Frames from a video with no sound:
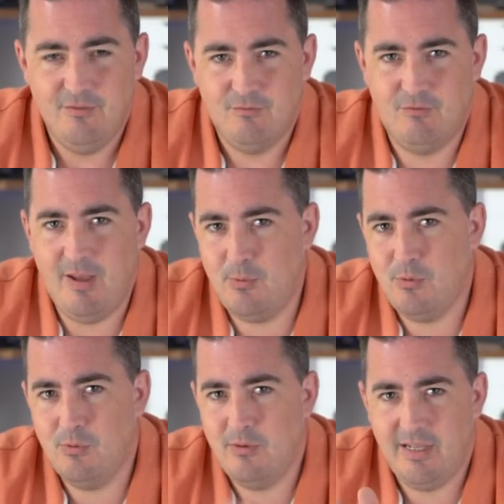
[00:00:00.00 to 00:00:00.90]

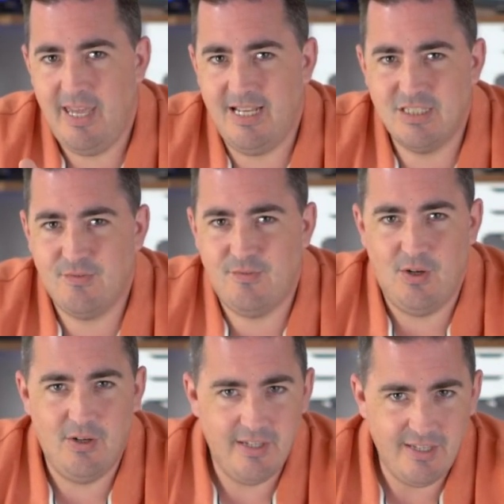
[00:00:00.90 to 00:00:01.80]
Rebel
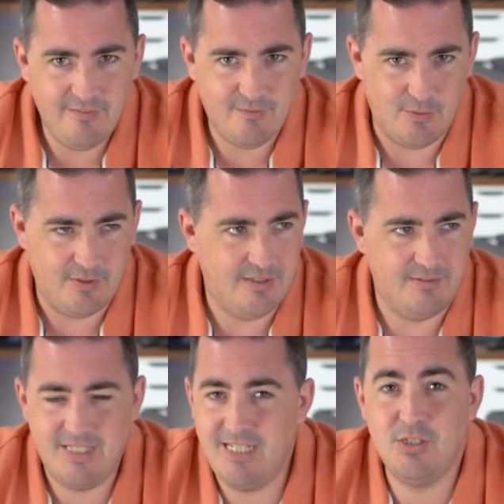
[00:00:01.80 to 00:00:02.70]
X5 or the
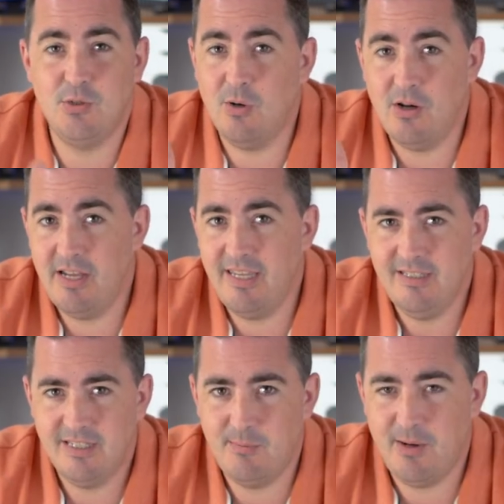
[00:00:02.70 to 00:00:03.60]

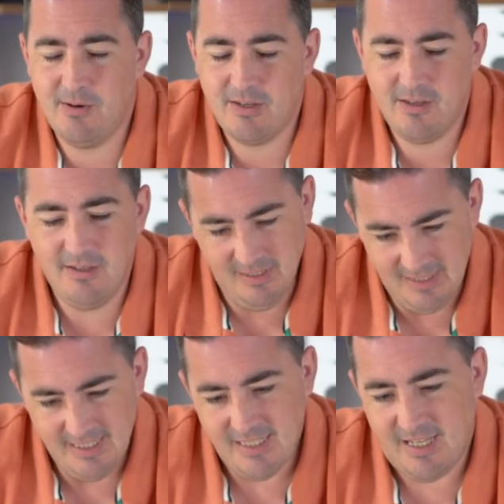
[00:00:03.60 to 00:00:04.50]
T2i in America,
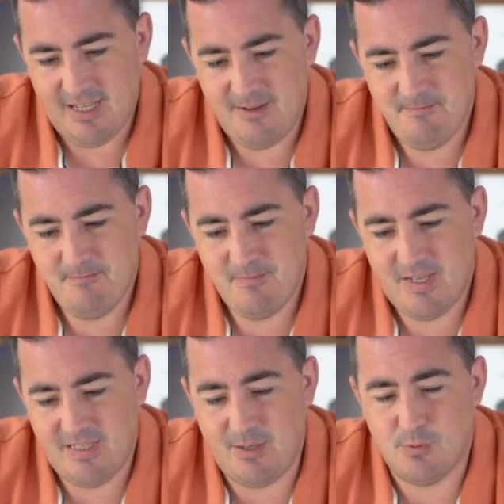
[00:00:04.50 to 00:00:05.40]
and
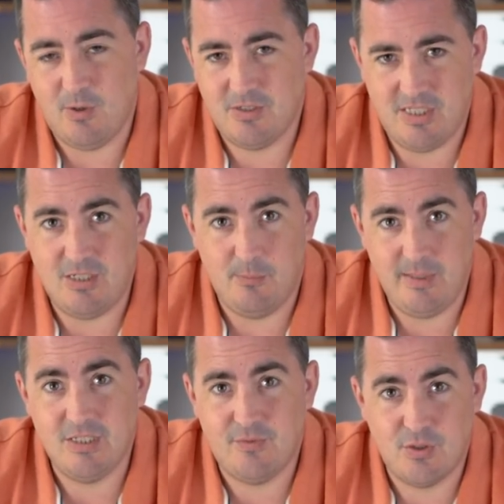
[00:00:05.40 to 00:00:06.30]
that was what actually got
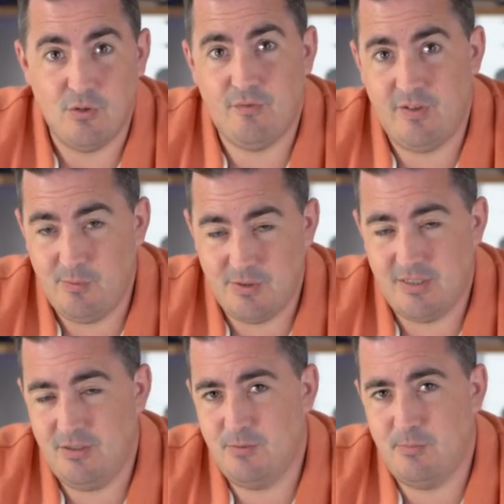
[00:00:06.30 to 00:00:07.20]
me into photography, was
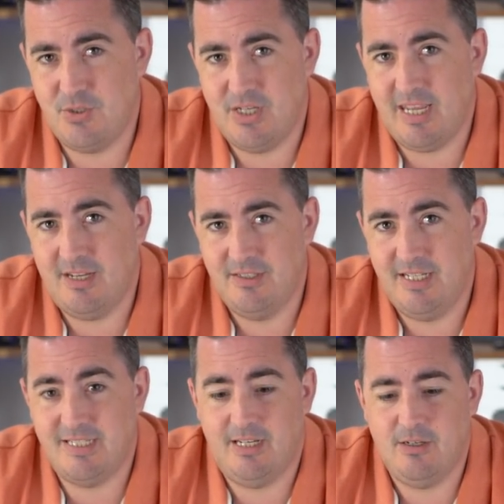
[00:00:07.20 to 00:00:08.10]
those budget Canon
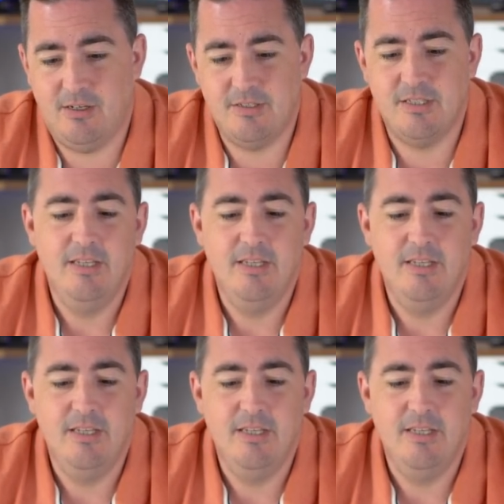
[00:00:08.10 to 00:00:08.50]
SLRs.